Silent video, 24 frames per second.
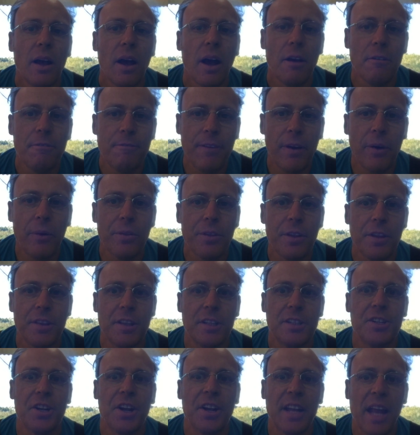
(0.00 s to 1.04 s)
I felt that
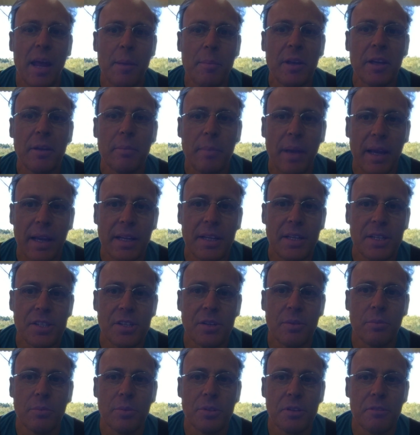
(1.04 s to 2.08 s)
the dynamic
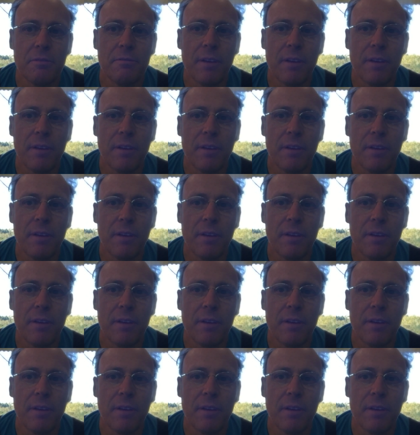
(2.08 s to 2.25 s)
mechanism was a